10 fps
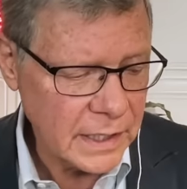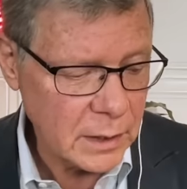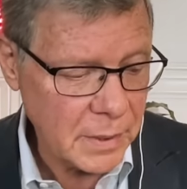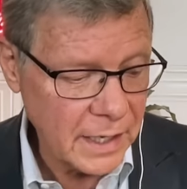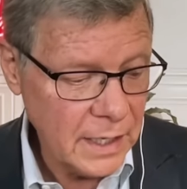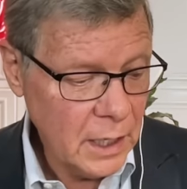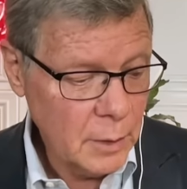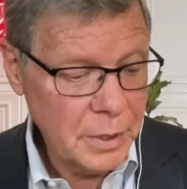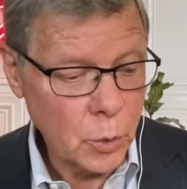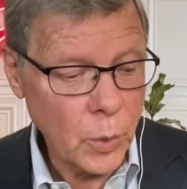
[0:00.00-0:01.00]
it back.
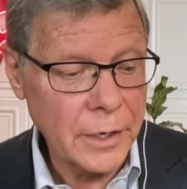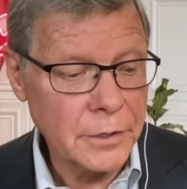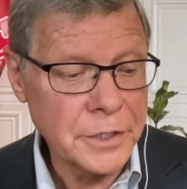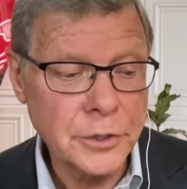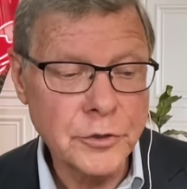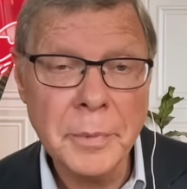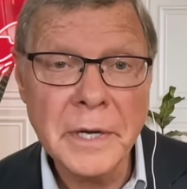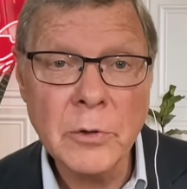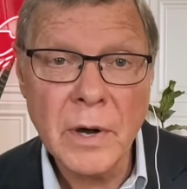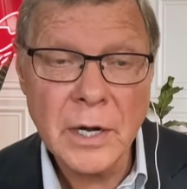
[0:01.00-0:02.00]
Peter Wehner is a
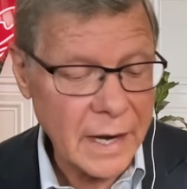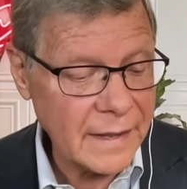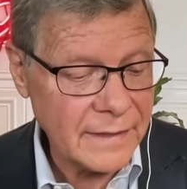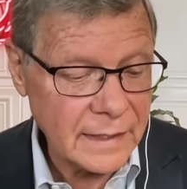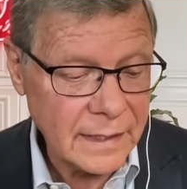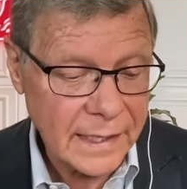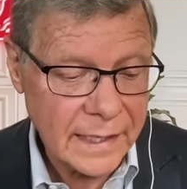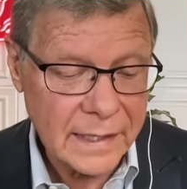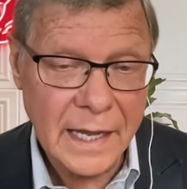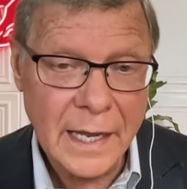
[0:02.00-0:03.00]
contributing writer at the
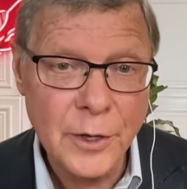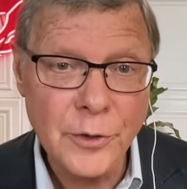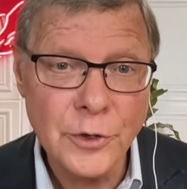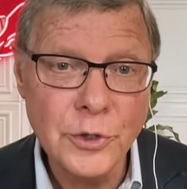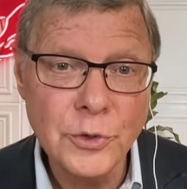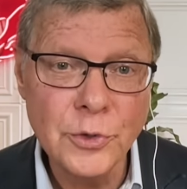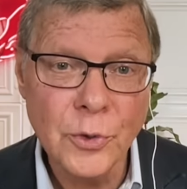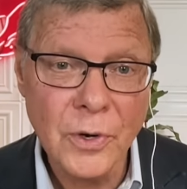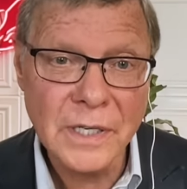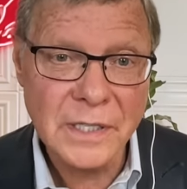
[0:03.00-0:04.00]
Atlantic and the New
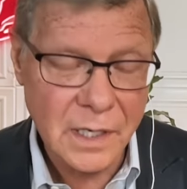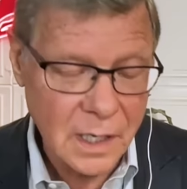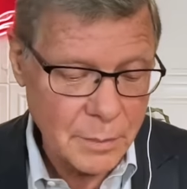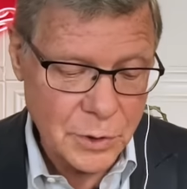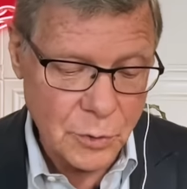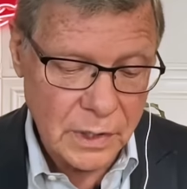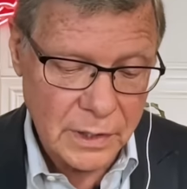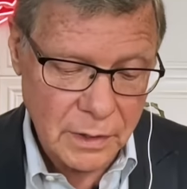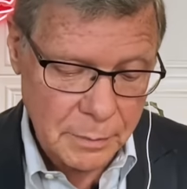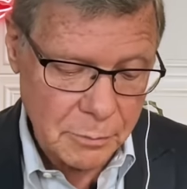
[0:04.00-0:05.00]
York Times. You really
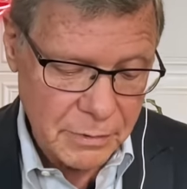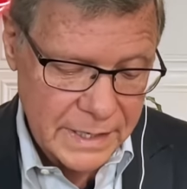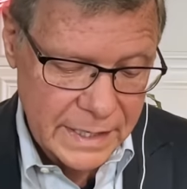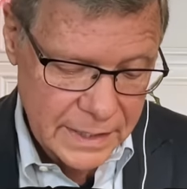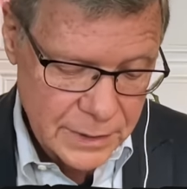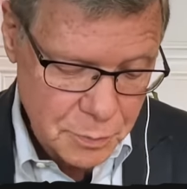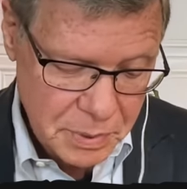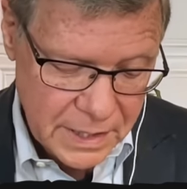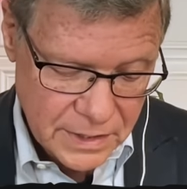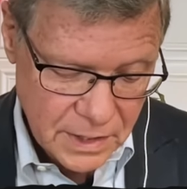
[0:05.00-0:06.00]
ought to read his
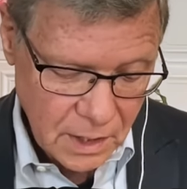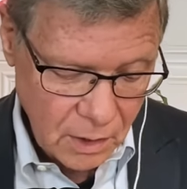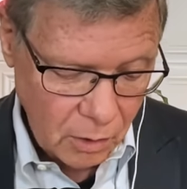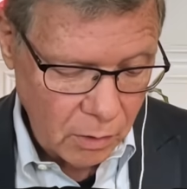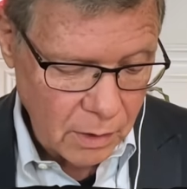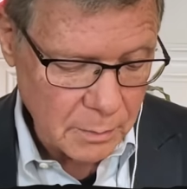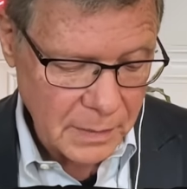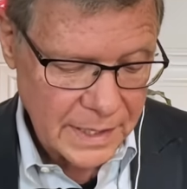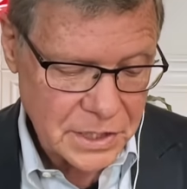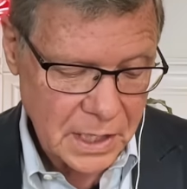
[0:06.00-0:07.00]
piece on
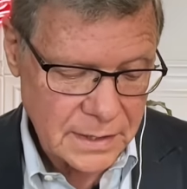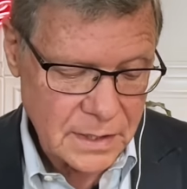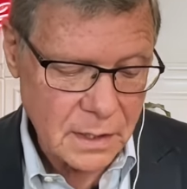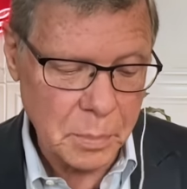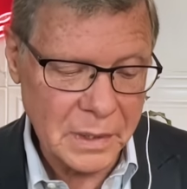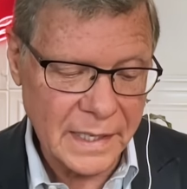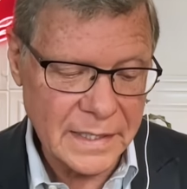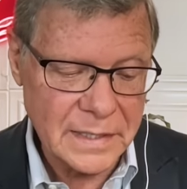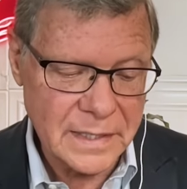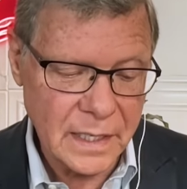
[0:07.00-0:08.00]
Mike Johnson, the
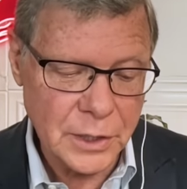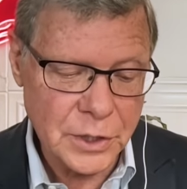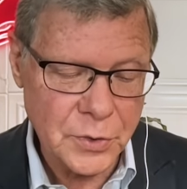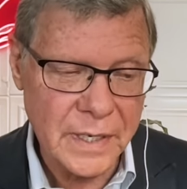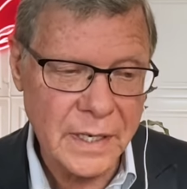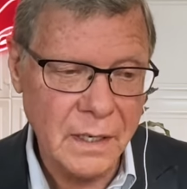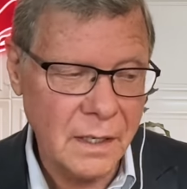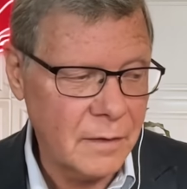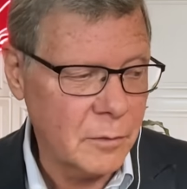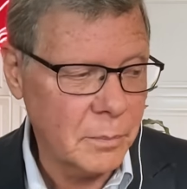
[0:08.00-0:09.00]
polite zealotry
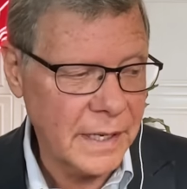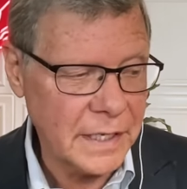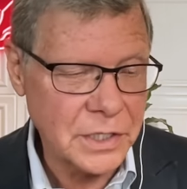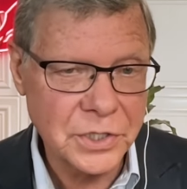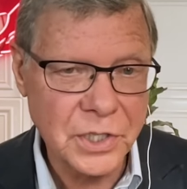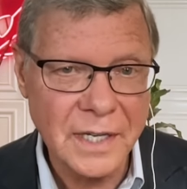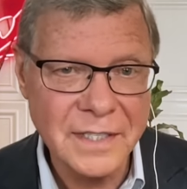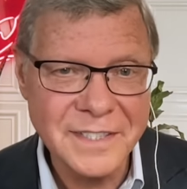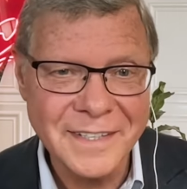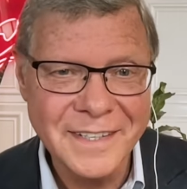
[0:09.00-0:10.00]
of Mike
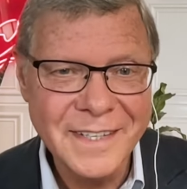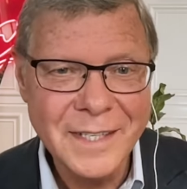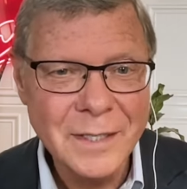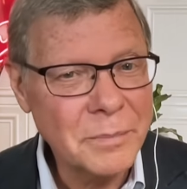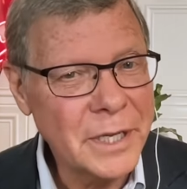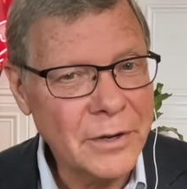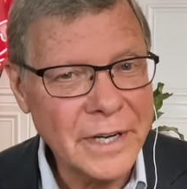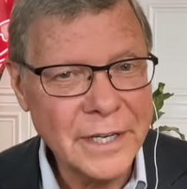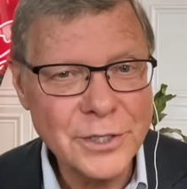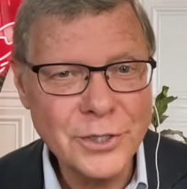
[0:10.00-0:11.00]
Johnson. Peter,
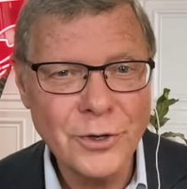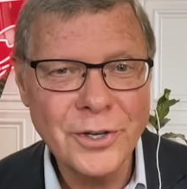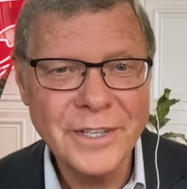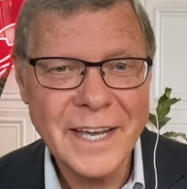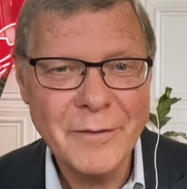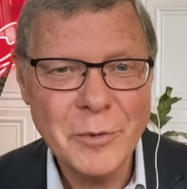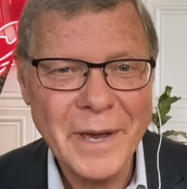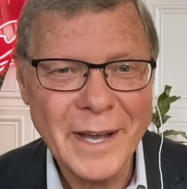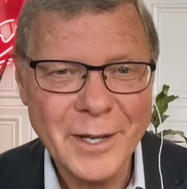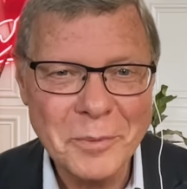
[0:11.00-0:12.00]
it is so good to have you
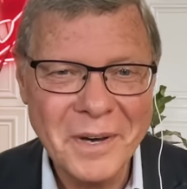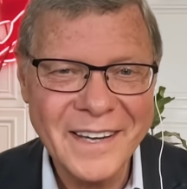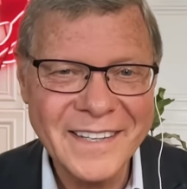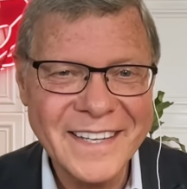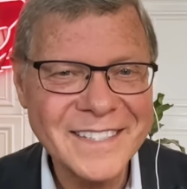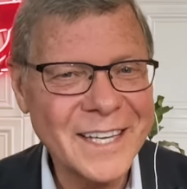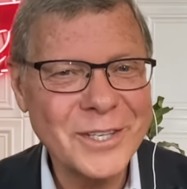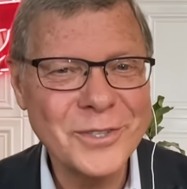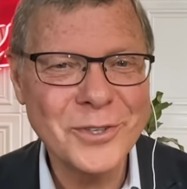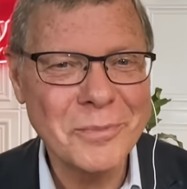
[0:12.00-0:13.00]
back on the podcast. Thank
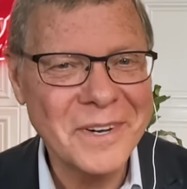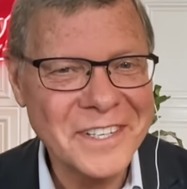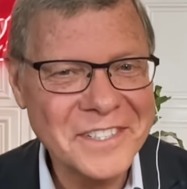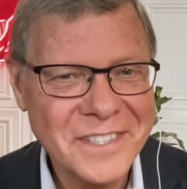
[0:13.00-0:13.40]
you so much.